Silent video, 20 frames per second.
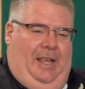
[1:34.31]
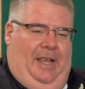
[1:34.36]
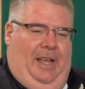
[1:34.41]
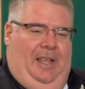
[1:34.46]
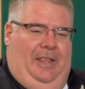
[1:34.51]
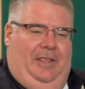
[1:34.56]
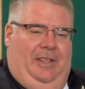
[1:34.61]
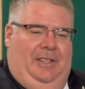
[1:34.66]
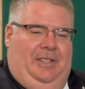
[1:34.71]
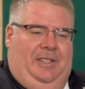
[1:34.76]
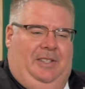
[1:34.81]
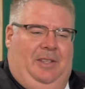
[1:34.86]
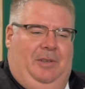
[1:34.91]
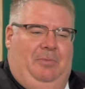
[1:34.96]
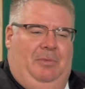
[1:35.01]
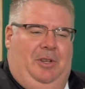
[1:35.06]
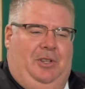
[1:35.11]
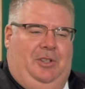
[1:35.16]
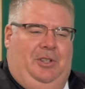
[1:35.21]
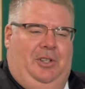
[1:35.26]
and it's the
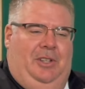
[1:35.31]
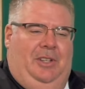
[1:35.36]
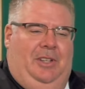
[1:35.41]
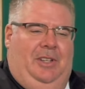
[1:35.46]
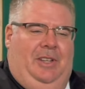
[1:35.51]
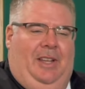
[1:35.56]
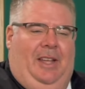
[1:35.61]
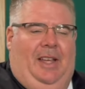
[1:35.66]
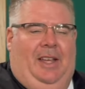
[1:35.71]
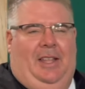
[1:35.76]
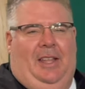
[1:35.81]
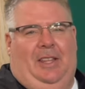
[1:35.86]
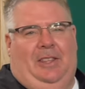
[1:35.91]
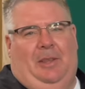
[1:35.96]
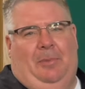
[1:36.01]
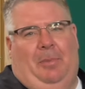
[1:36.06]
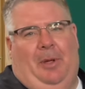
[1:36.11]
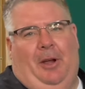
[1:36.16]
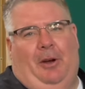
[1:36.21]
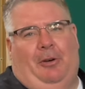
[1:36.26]
mission at
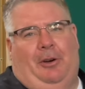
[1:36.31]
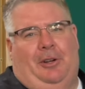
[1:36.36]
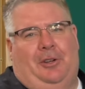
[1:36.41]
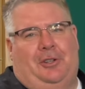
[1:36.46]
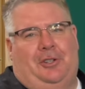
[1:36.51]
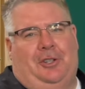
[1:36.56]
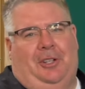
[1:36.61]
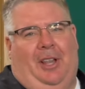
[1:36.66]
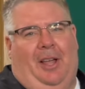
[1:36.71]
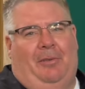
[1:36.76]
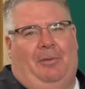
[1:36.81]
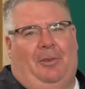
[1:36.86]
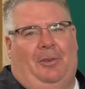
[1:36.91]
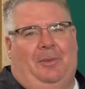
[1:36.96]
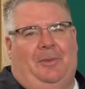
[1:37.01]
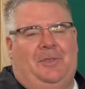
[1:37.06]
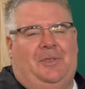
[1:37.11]
the parish level.